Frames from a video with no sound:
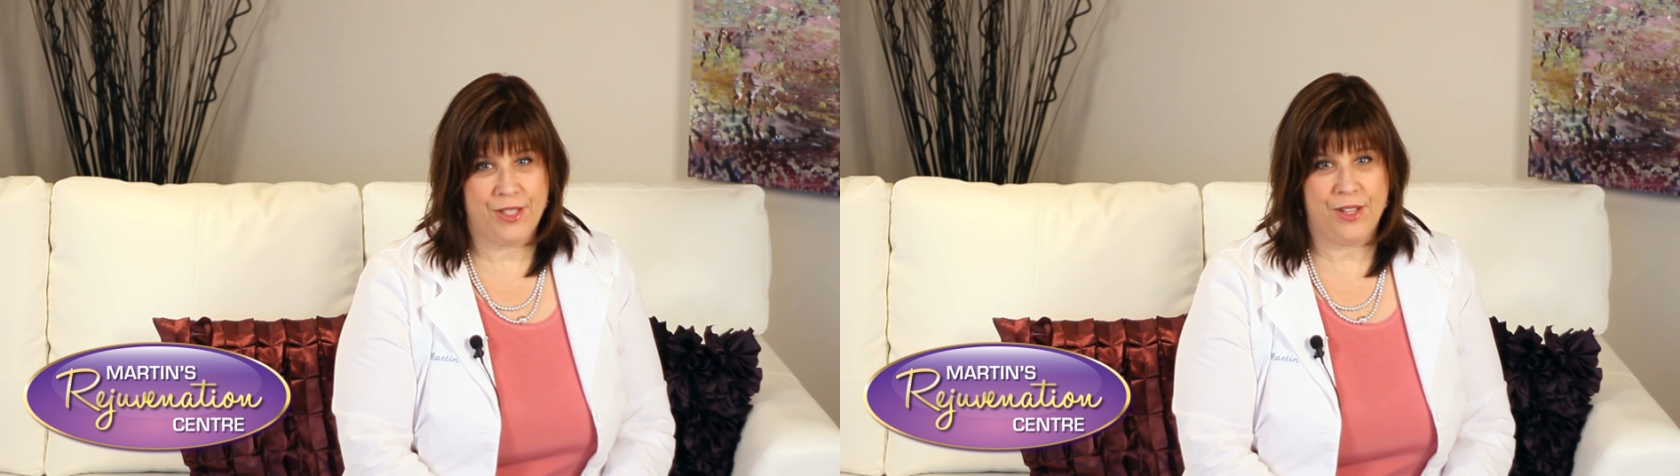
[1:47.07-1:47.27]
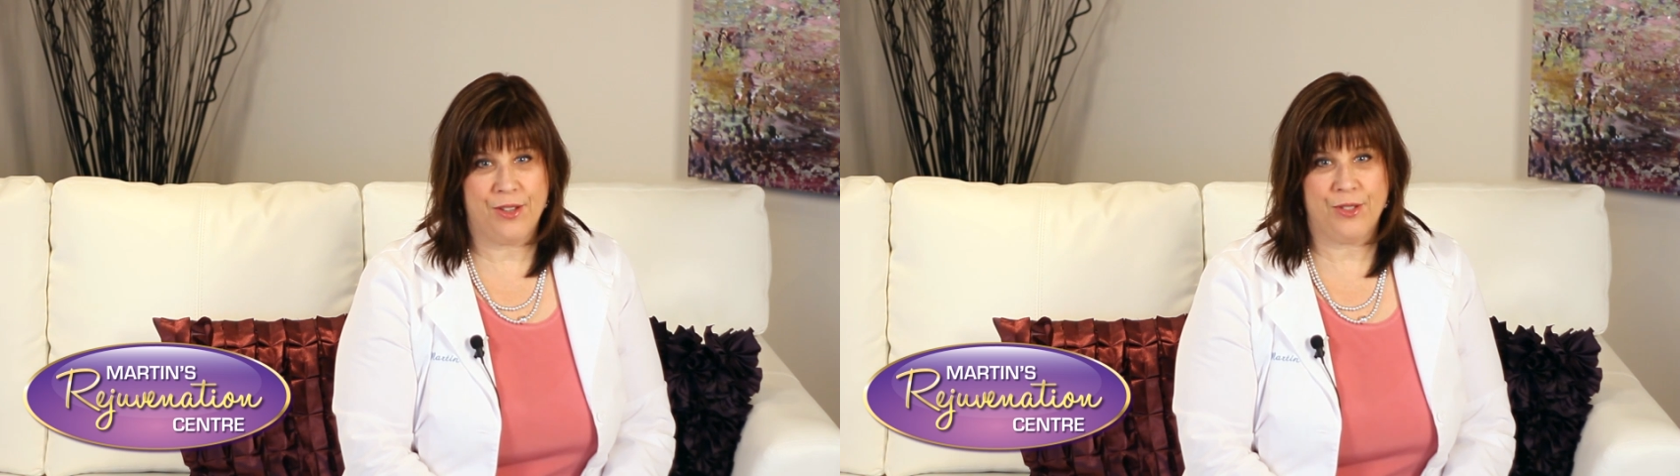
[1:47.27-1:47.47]

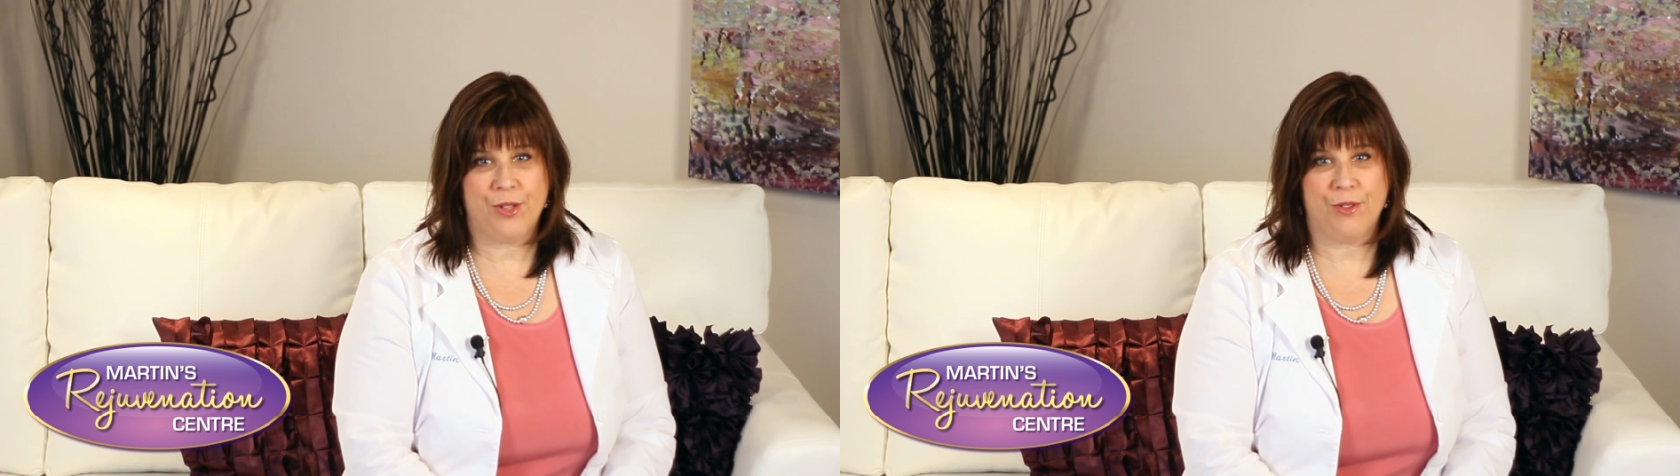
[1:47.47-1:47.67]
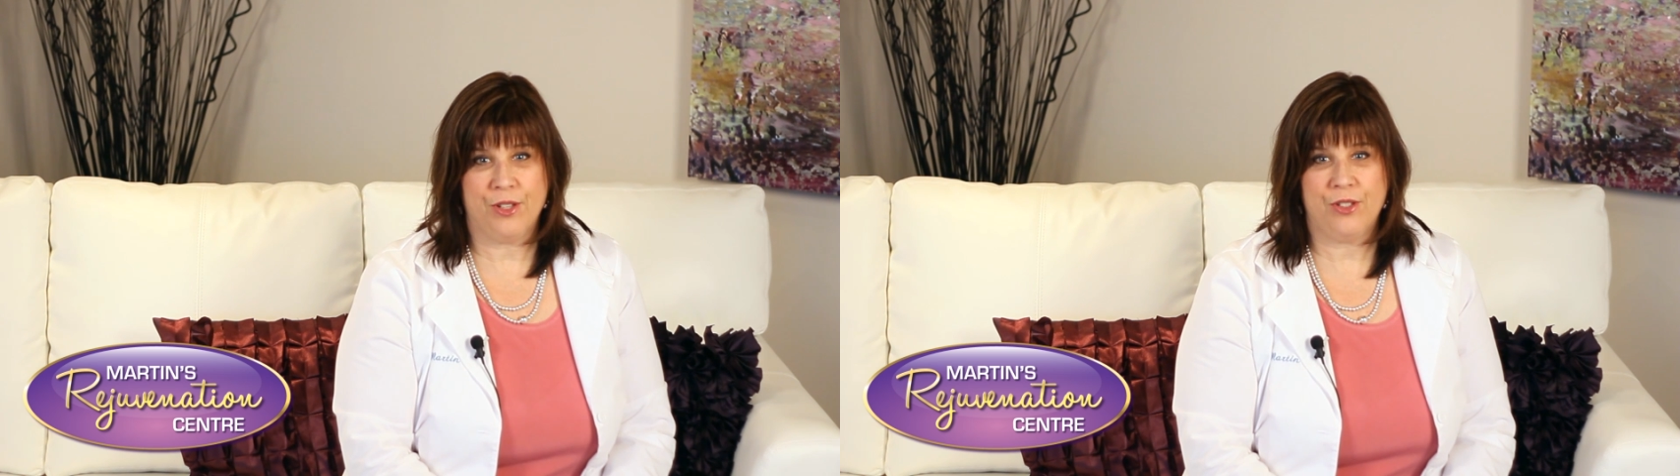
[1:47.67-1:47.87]
to those
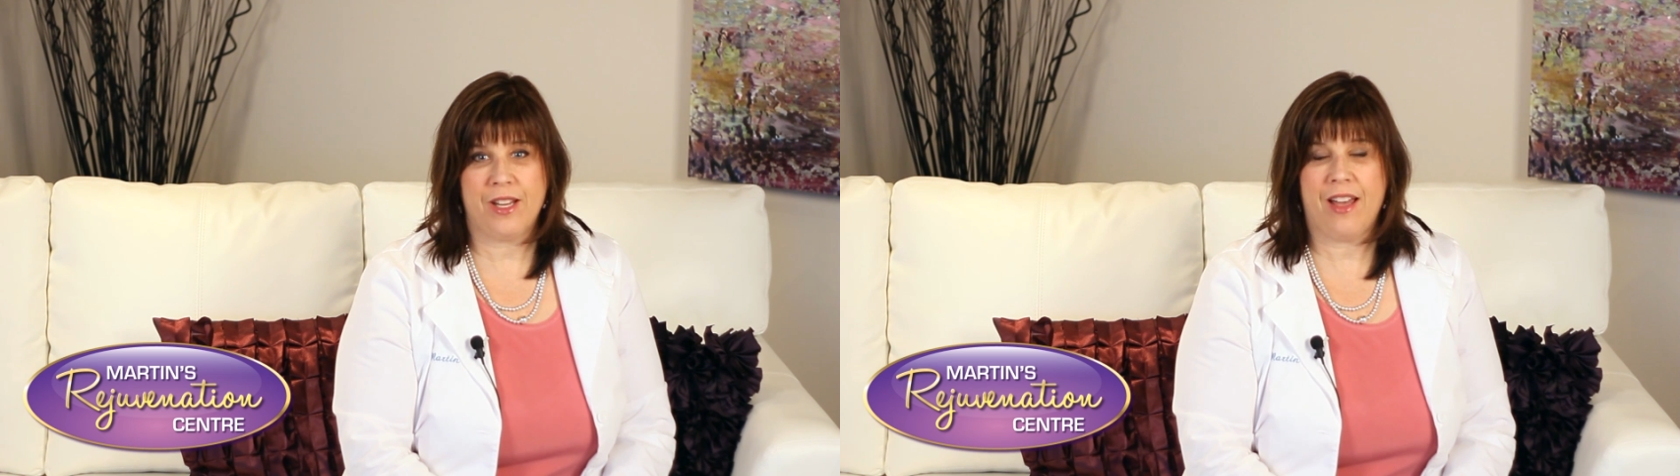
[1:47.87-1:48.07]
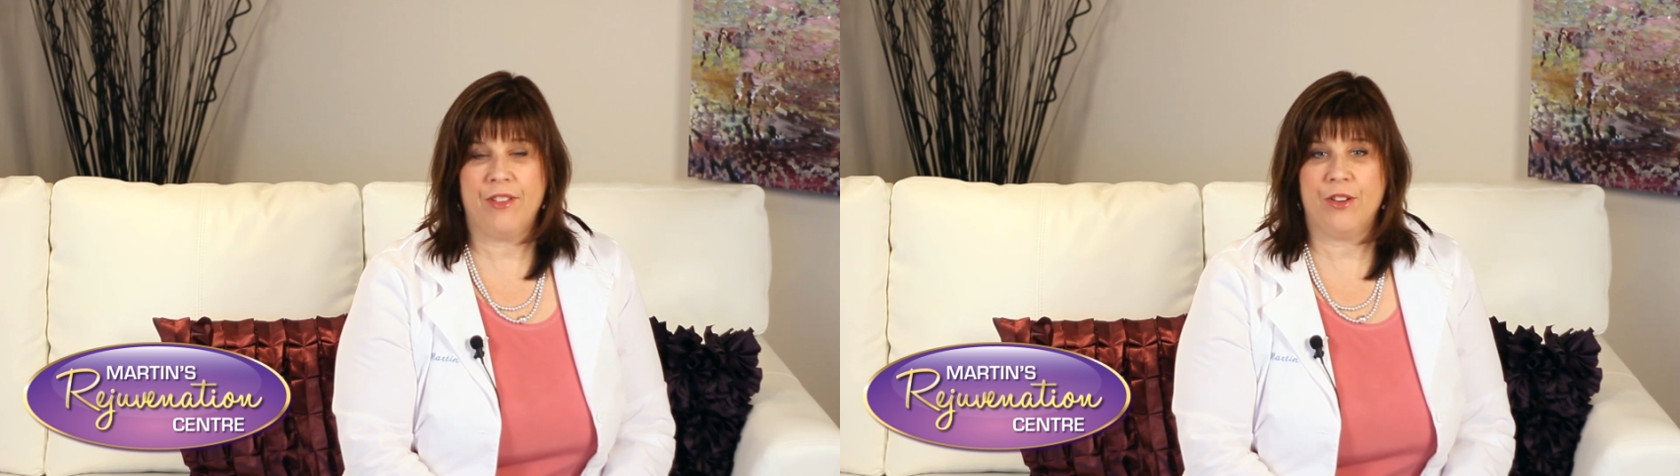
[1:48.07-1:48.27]
who are used
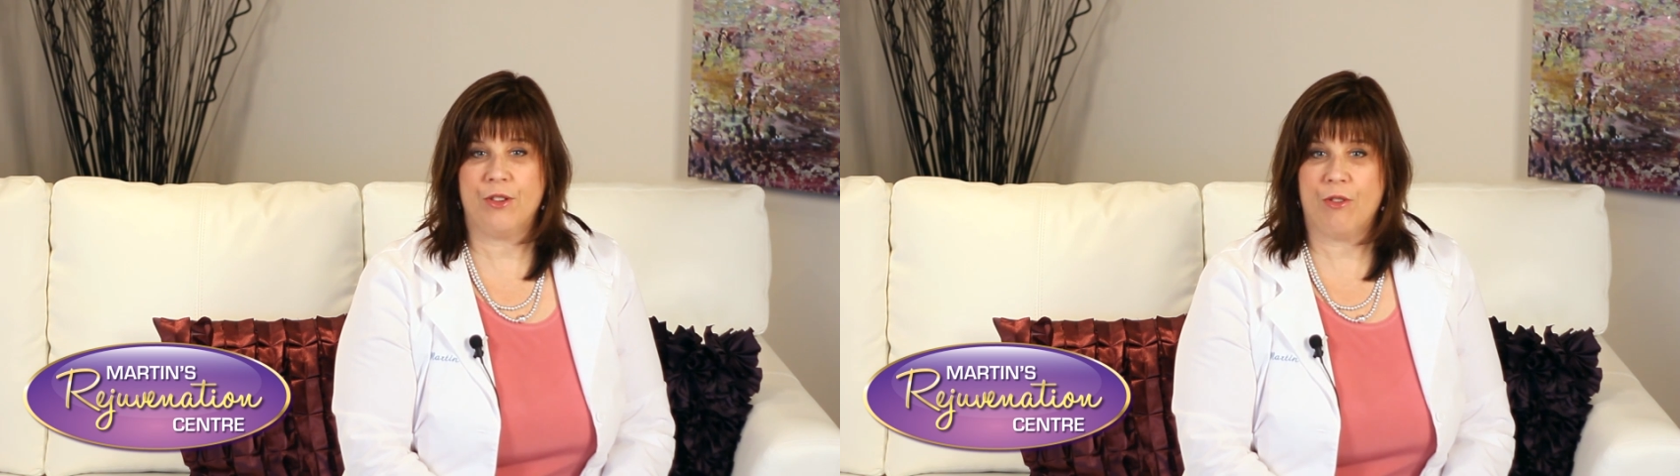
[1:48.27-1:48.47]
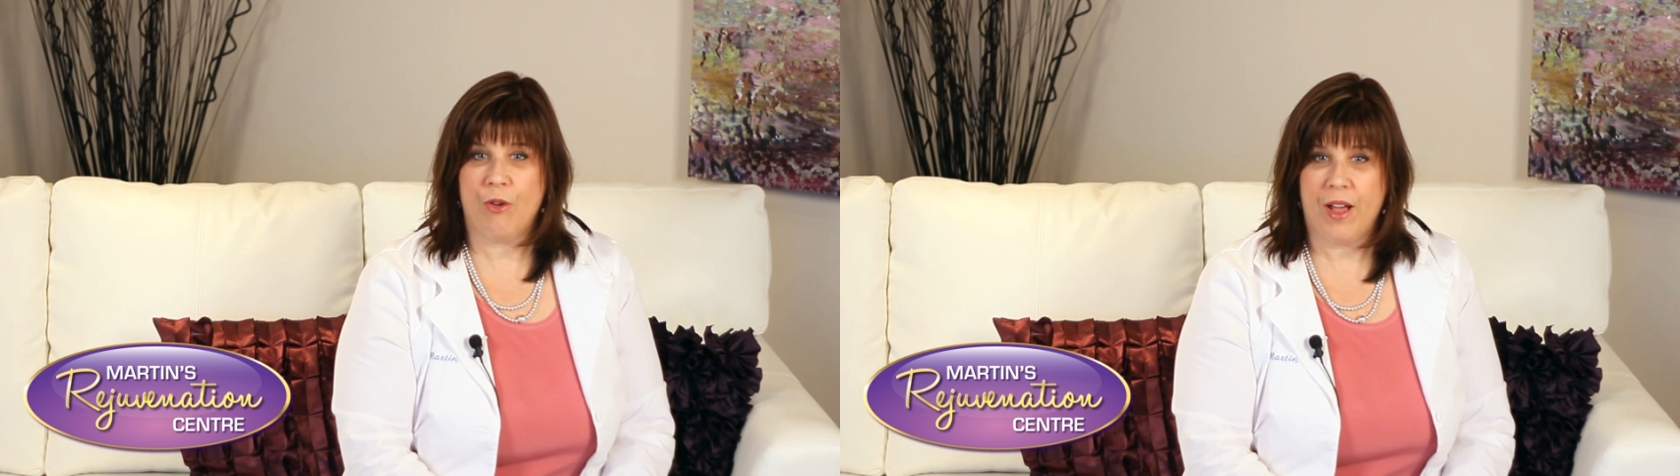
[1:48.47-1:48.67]
to having to
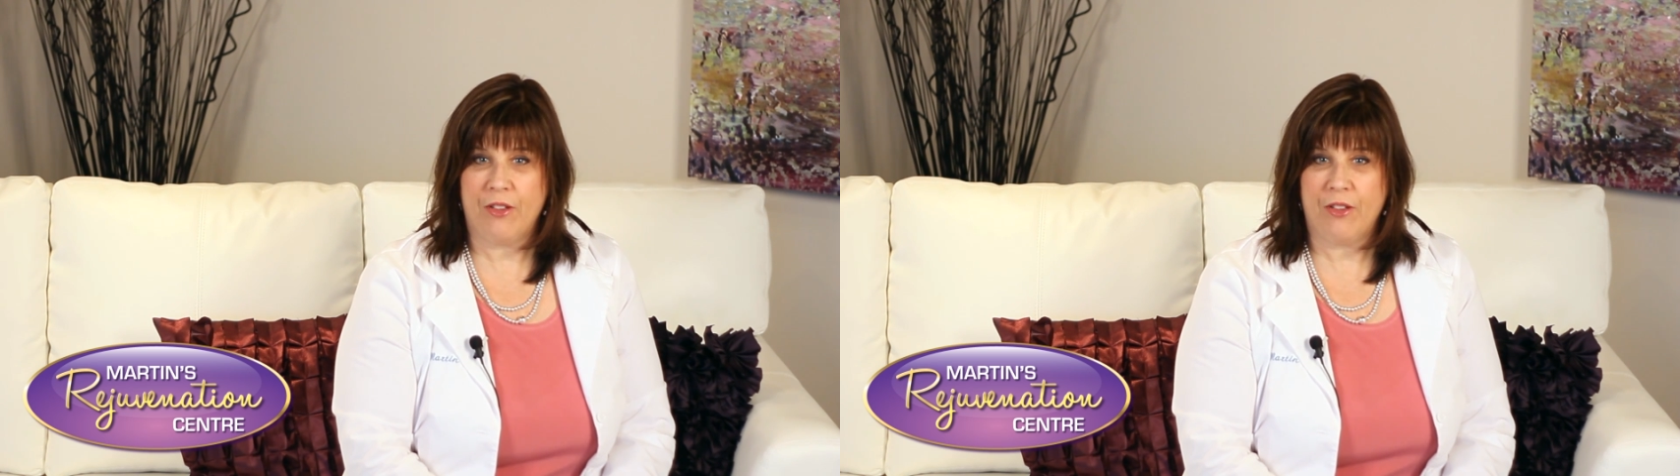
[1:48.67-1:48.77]
grow